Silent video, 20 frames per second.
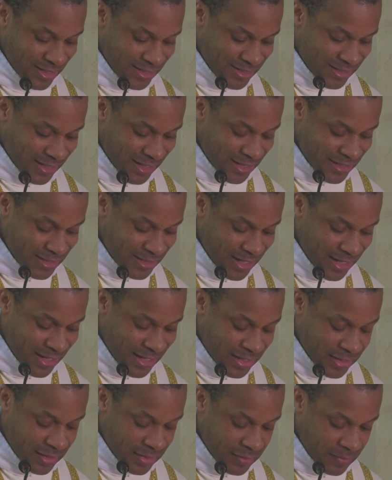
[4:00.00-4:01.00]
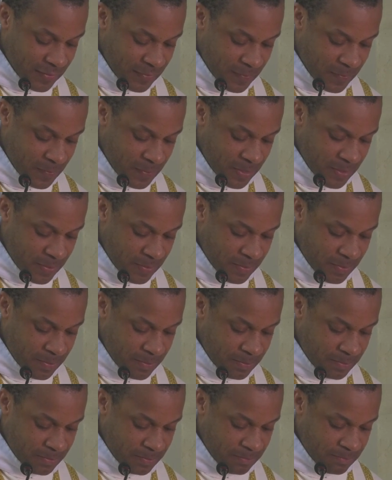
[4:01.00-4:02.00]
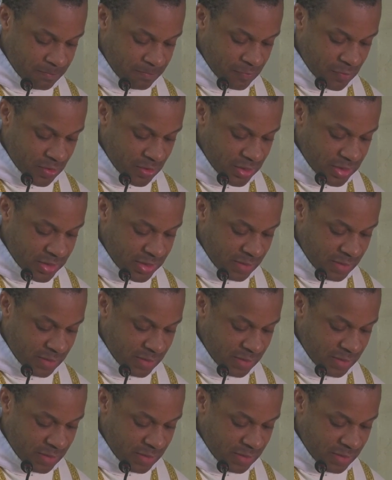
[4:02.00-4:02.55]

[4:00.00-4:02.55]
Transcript: St. Anne. And